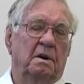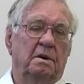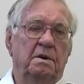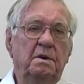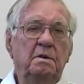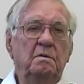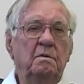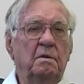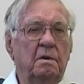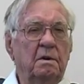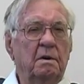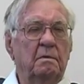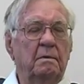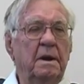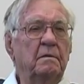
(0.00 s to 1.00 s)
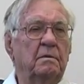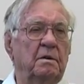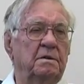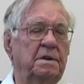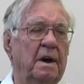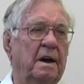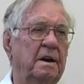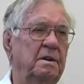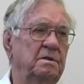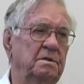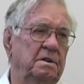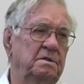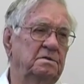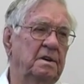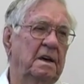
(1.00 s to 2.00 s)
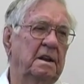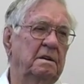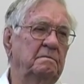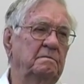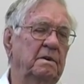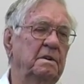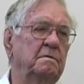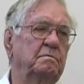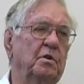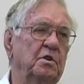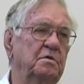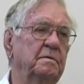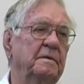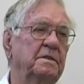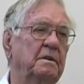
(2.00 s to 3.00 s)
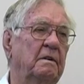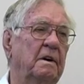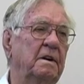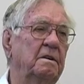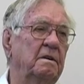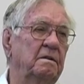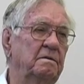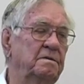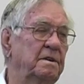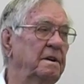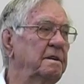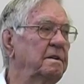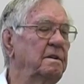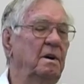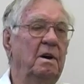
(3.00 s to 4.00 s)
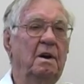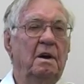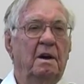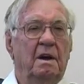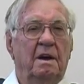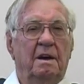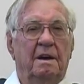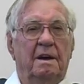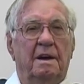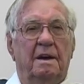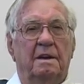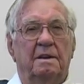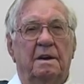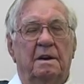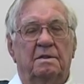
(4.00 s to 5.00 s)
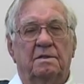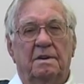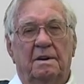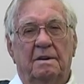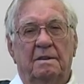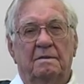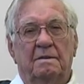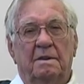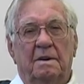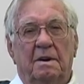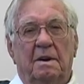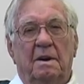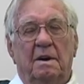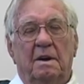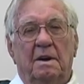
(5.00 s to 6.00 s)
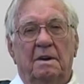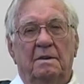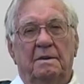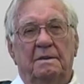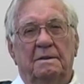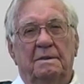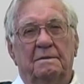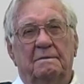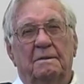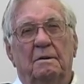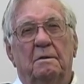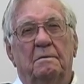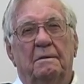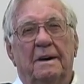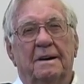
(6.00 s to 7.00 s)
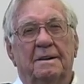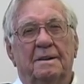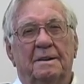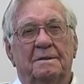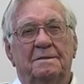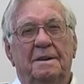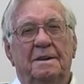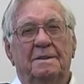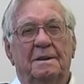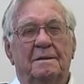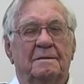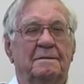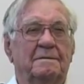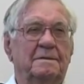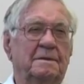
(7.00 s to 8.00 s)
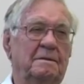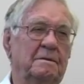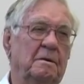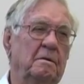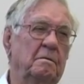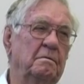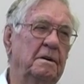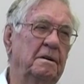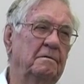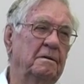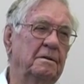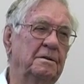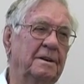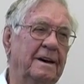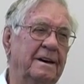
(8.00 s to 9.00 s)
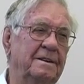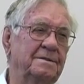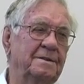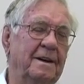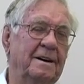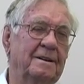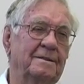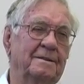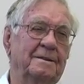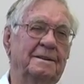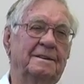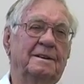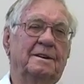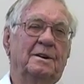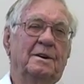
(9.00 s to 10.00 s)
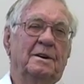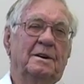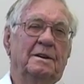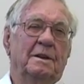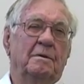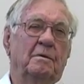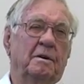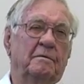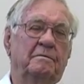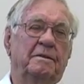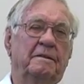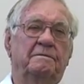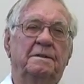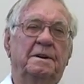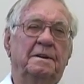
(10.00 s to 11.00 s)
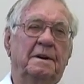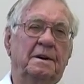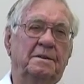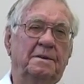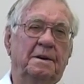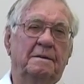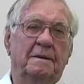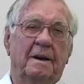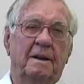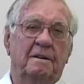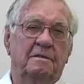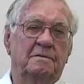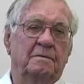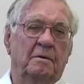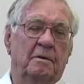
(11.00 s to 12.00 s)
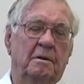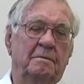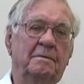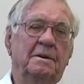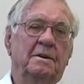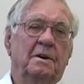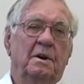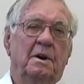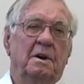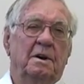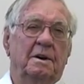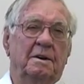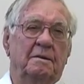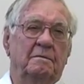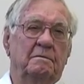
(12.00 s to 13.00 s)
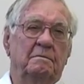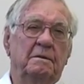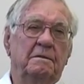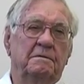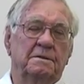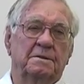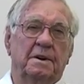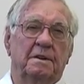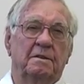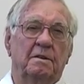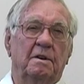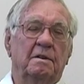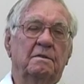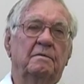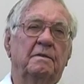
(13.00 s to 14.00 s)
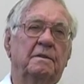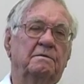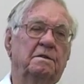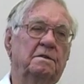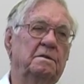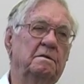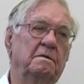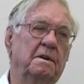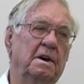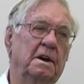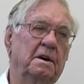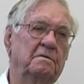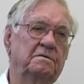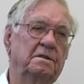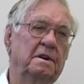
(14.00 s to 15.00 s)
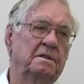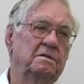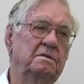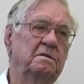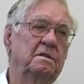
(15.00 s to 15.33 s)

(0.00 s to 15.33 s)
hew railroad ties and sell them at Portsmouth, Ohio. See? Wow. And that you go around and see the old railroad ties now, and they want $15–18 for them. And we was getting 52.5 cents